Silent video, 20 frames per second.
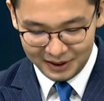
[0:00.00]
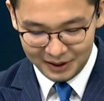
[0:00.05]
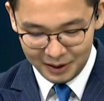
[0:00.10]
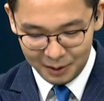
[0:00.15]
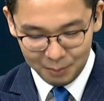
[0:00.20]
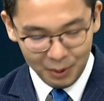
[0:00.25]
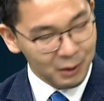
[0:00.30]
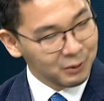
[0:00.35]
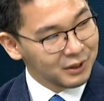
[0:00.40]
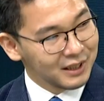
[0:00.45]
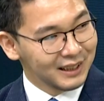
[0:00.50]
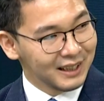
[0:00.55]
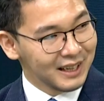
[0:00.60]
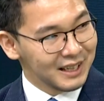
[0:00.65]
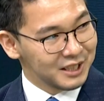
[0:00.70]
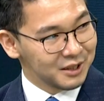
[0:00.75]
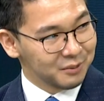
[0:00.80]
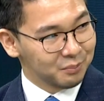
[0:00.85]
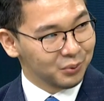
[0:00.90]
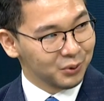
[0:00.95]
about the
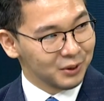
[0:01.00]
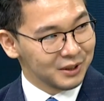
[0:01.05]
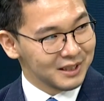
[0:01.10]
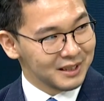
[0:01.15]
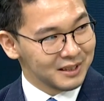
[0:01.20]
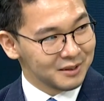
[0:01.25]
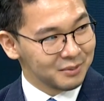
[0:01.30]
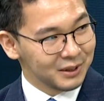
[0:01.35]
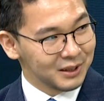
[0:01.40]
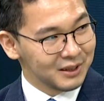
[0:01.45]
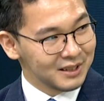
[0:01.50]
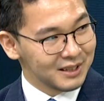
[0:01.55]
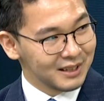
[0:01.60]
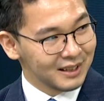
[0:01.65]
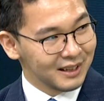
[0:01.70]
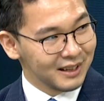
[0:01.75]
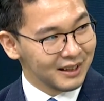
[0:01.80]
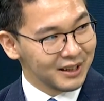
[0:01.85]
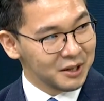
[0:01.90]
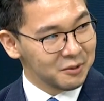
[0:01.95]
election process? Because
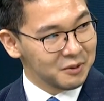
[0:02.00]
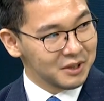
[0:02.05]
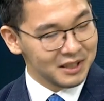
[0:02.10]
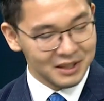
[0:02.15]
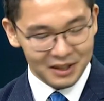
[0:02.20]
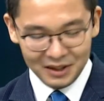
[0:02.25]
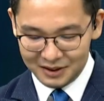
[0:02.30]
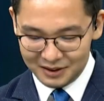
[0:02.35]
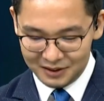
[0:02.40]
there is